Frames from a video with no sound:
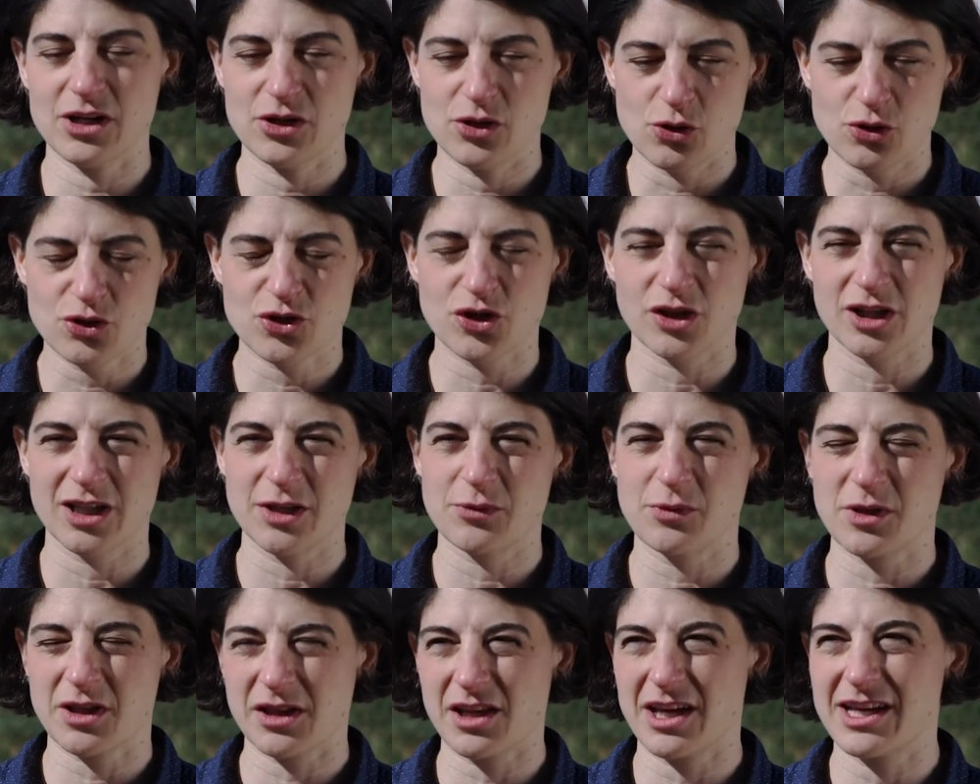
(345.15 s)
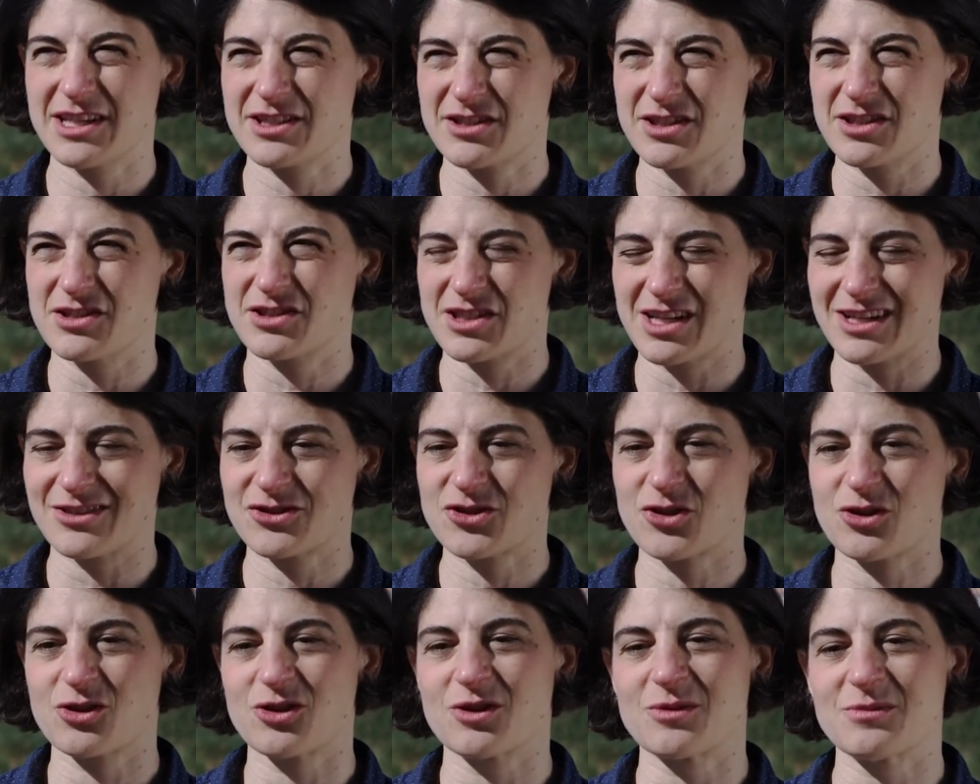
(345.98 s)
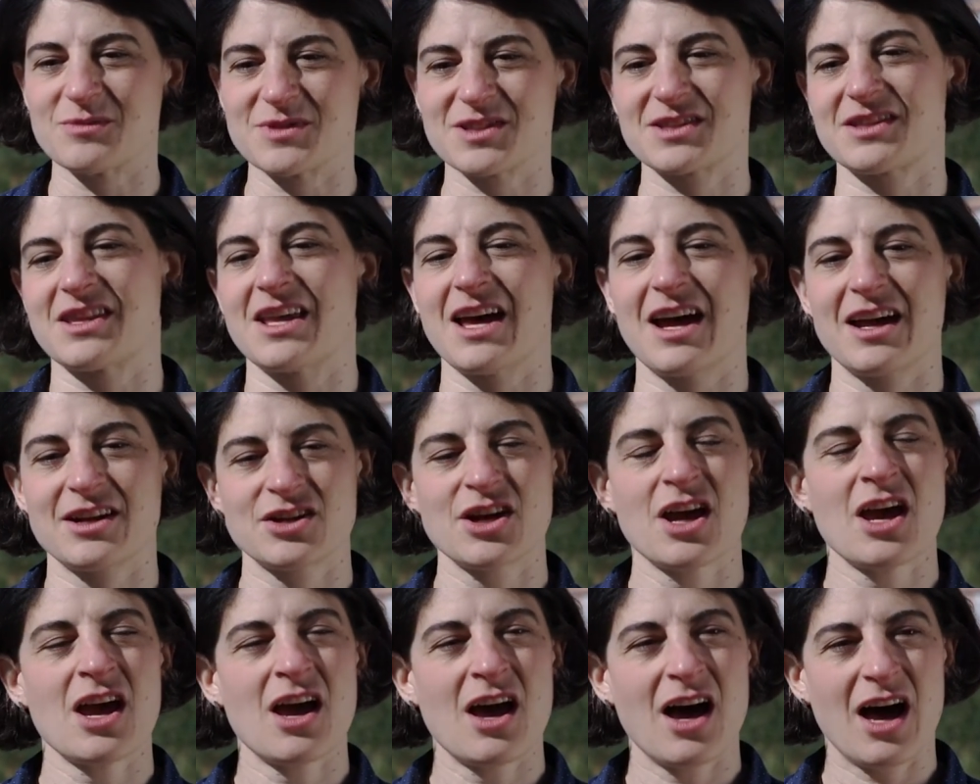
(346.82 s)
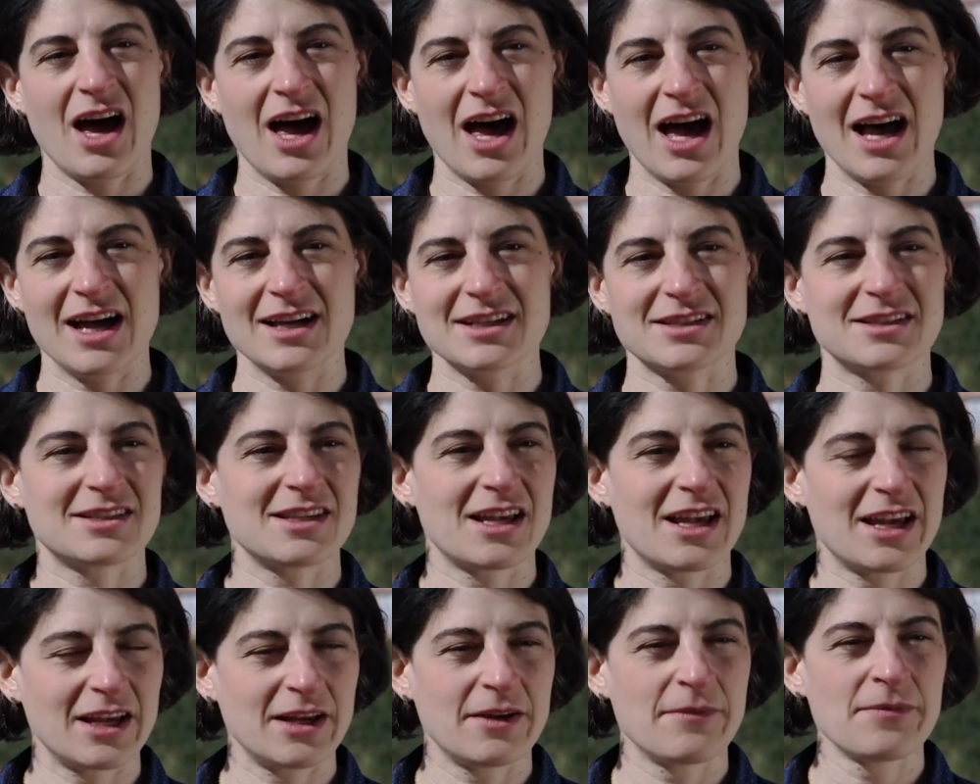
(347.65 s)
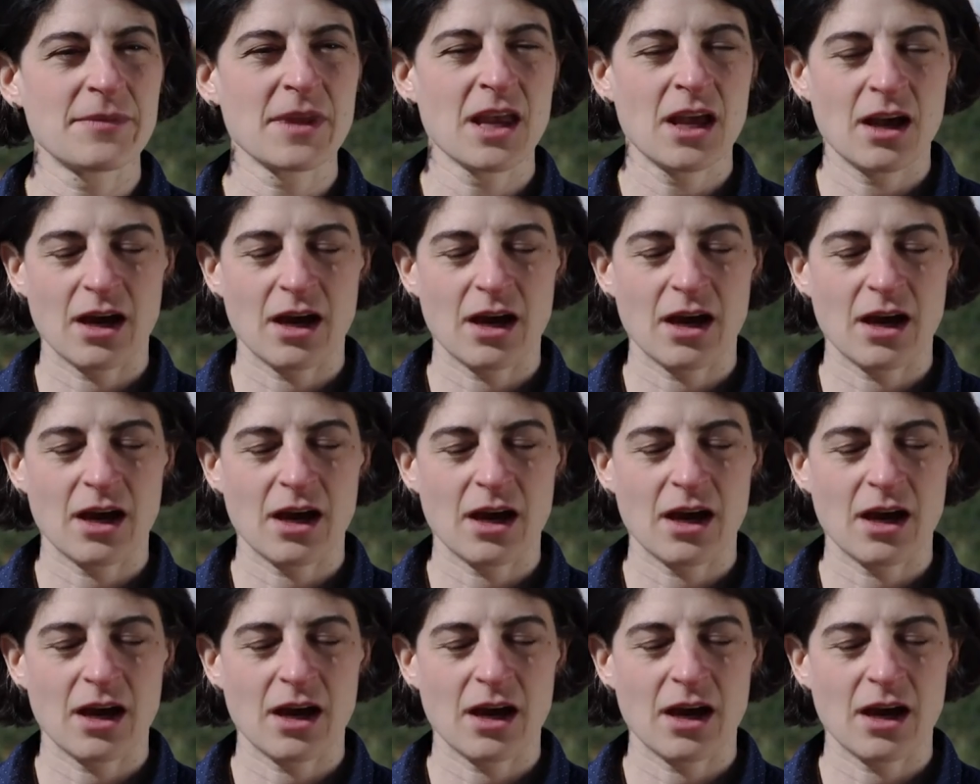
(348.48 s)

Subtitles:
usually with licensing terms that say,